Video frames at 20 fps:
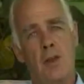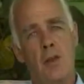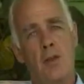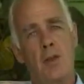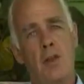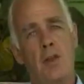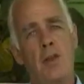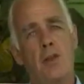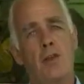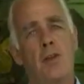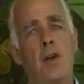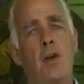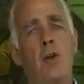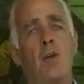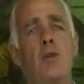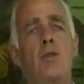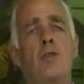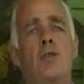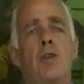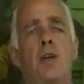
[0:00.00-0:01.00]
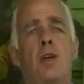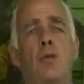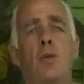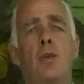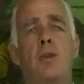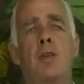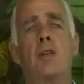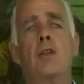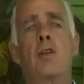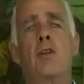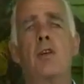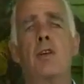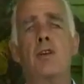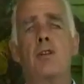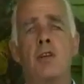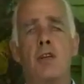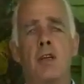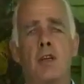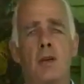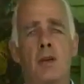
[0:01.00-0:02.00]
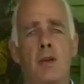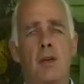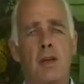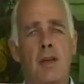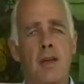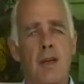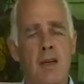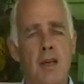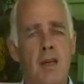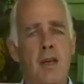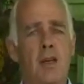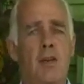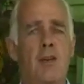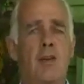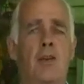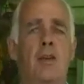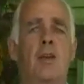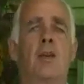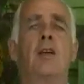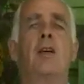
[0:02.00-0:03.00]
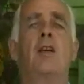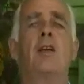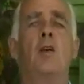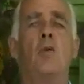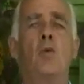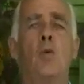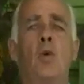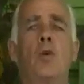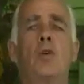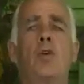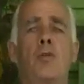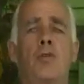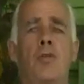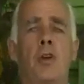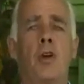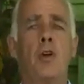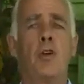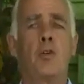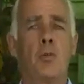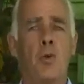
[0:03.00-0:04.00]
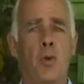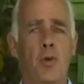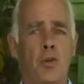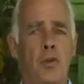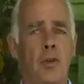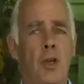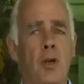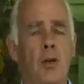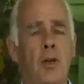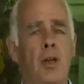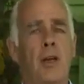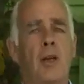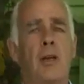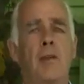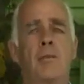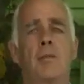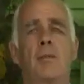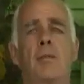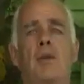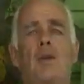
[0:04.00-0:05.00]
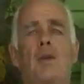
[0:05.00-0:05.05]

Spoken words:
So that it shows that with increasing heat, water flows more slowly.